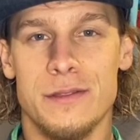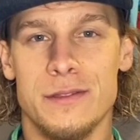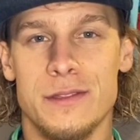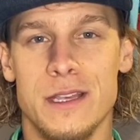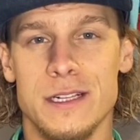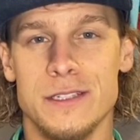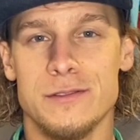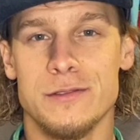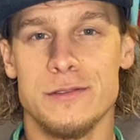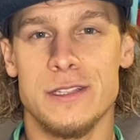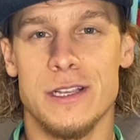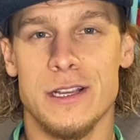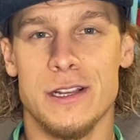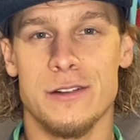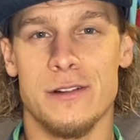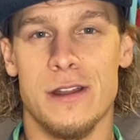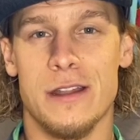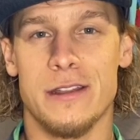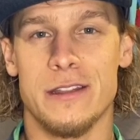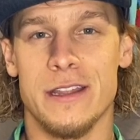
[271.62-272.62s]
Thanks for sticking
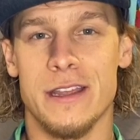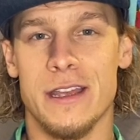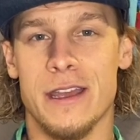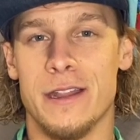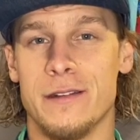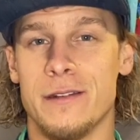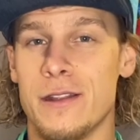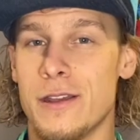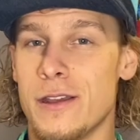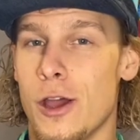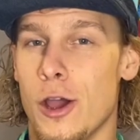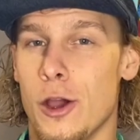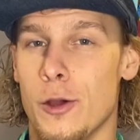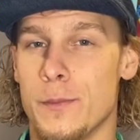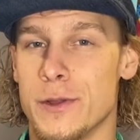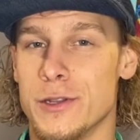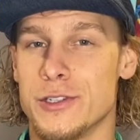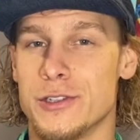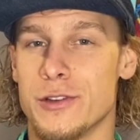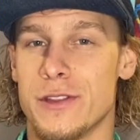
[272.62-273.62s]
around to the end. I
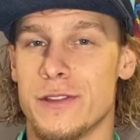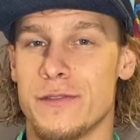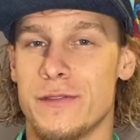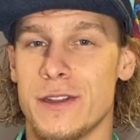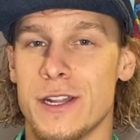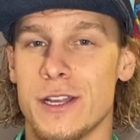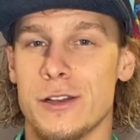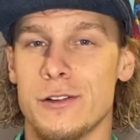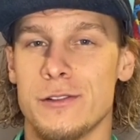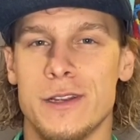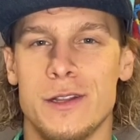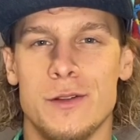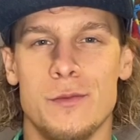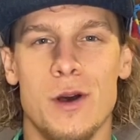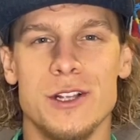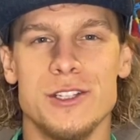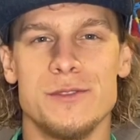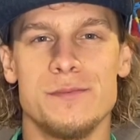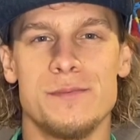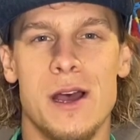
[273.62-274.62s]
hope you enjoyed the video and
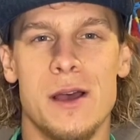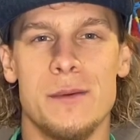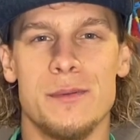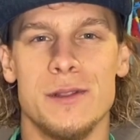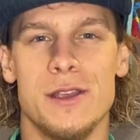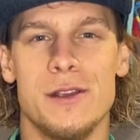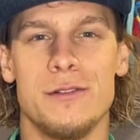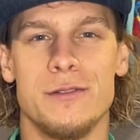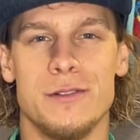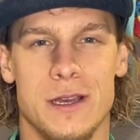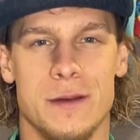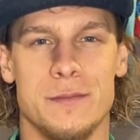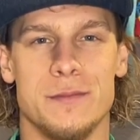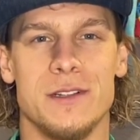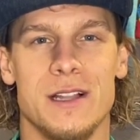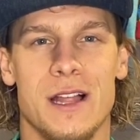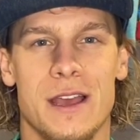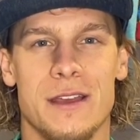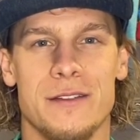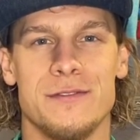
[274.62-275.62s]
watching Popplio come
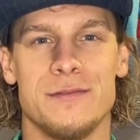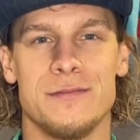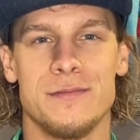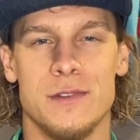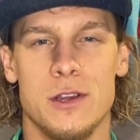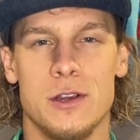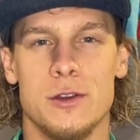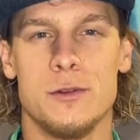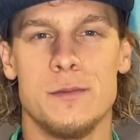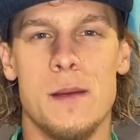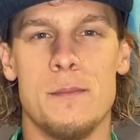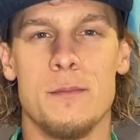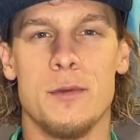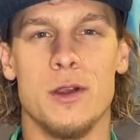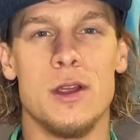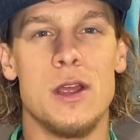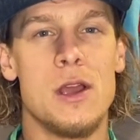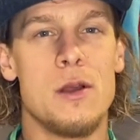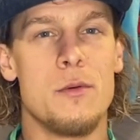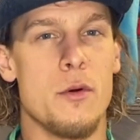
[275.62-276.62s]
to life.
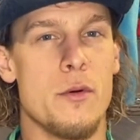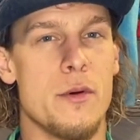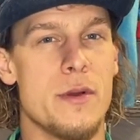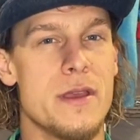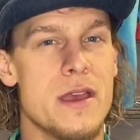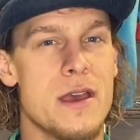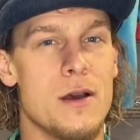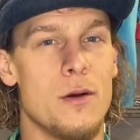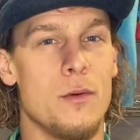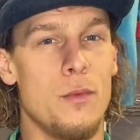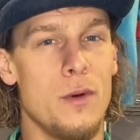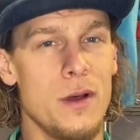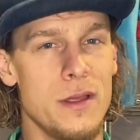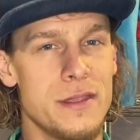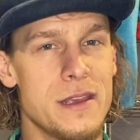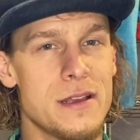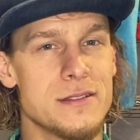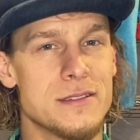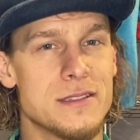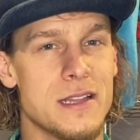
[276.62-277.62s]
Remember, when we hit
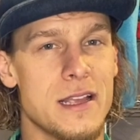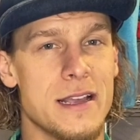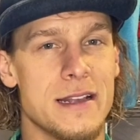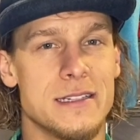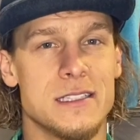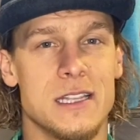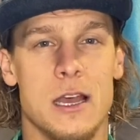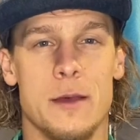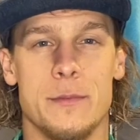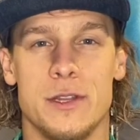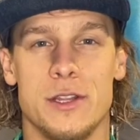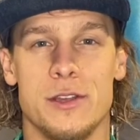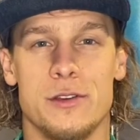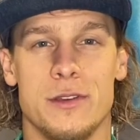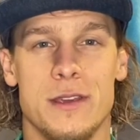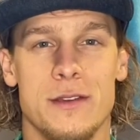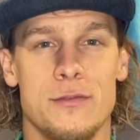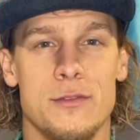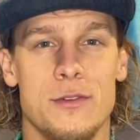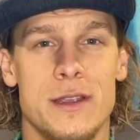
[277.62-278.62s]
1,000 likes, I'll be doing
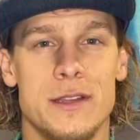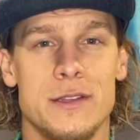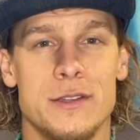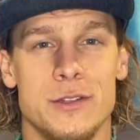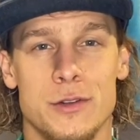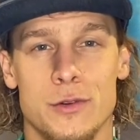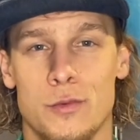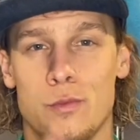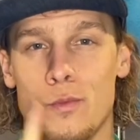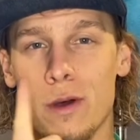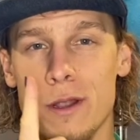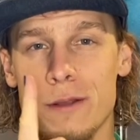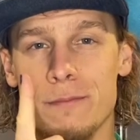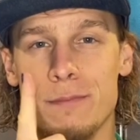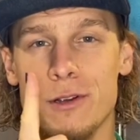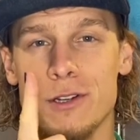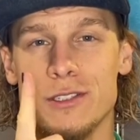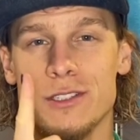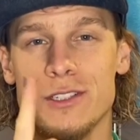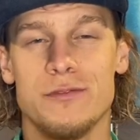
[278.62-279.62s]
a giveaway to one
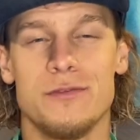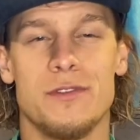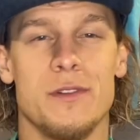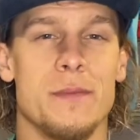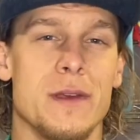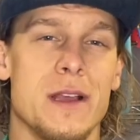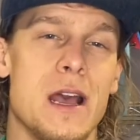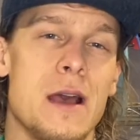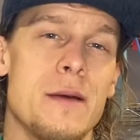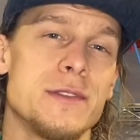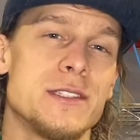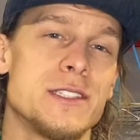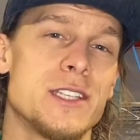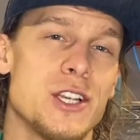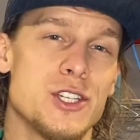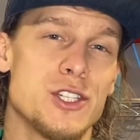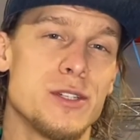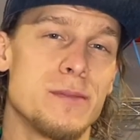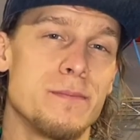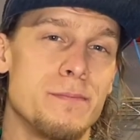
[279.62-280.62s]
person from the comment
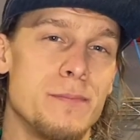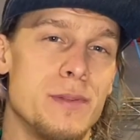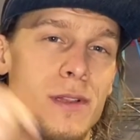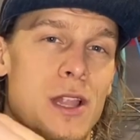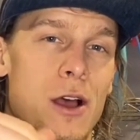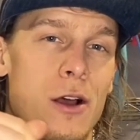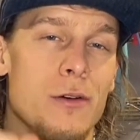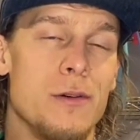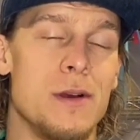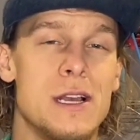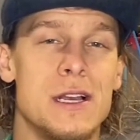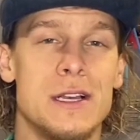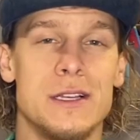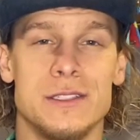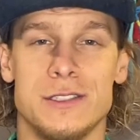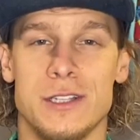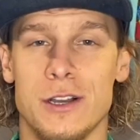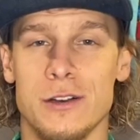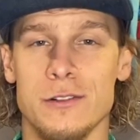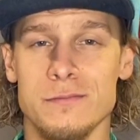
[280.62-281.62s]
section below.
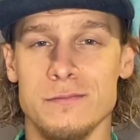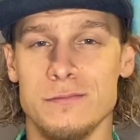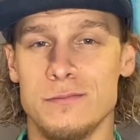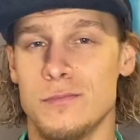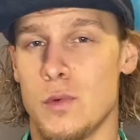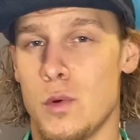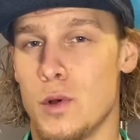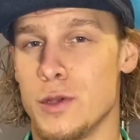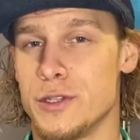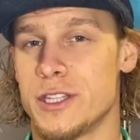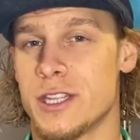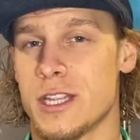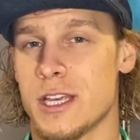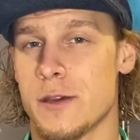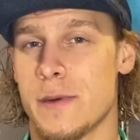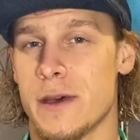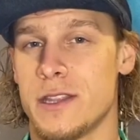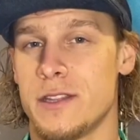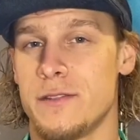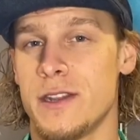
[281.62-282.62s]
So, what do you think
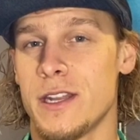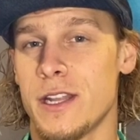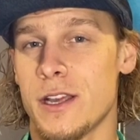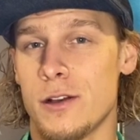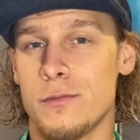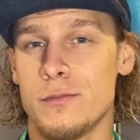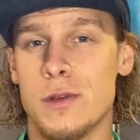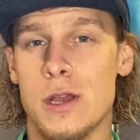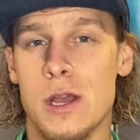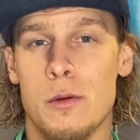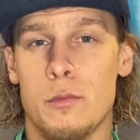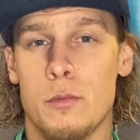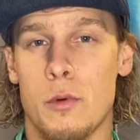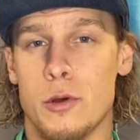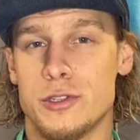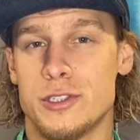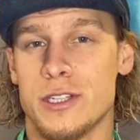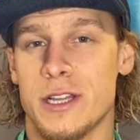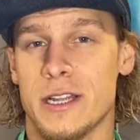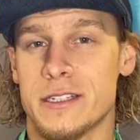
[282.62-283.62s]
about the video? What
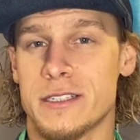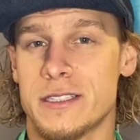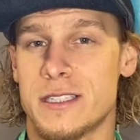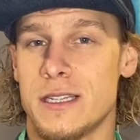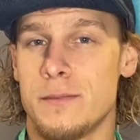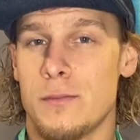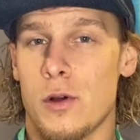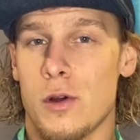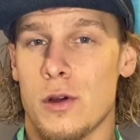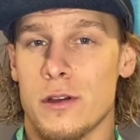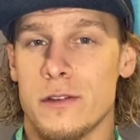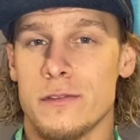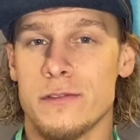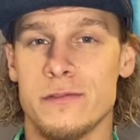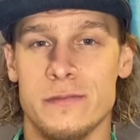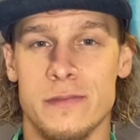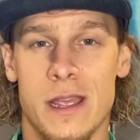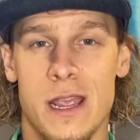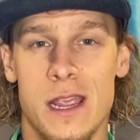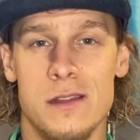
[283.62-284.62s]
would you like to see more of?
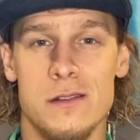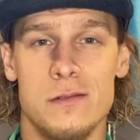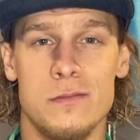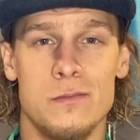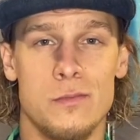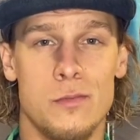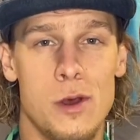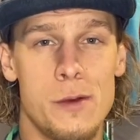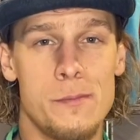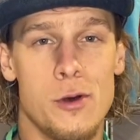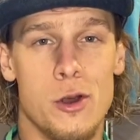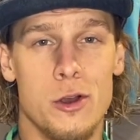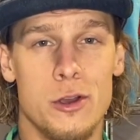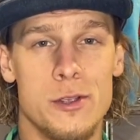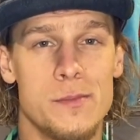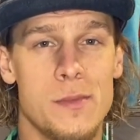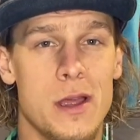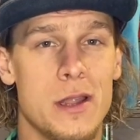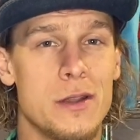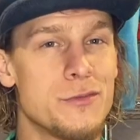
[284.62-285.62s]
And what
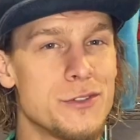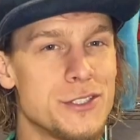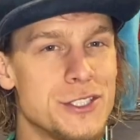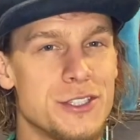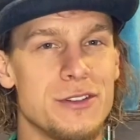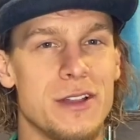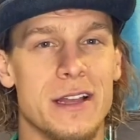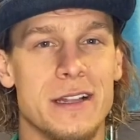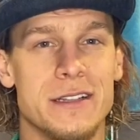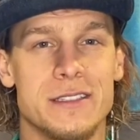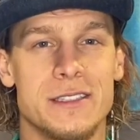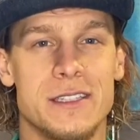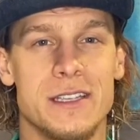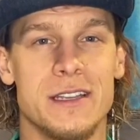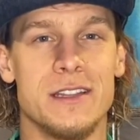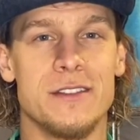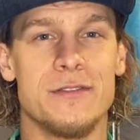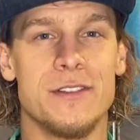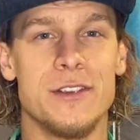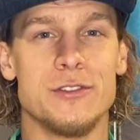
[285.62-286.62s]
Pokemon would you like to see
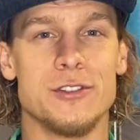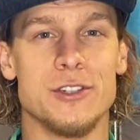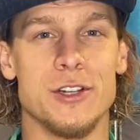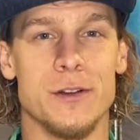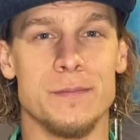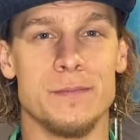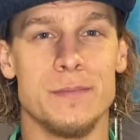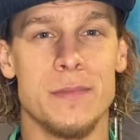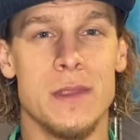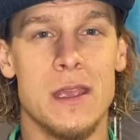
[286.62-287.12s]
in the future?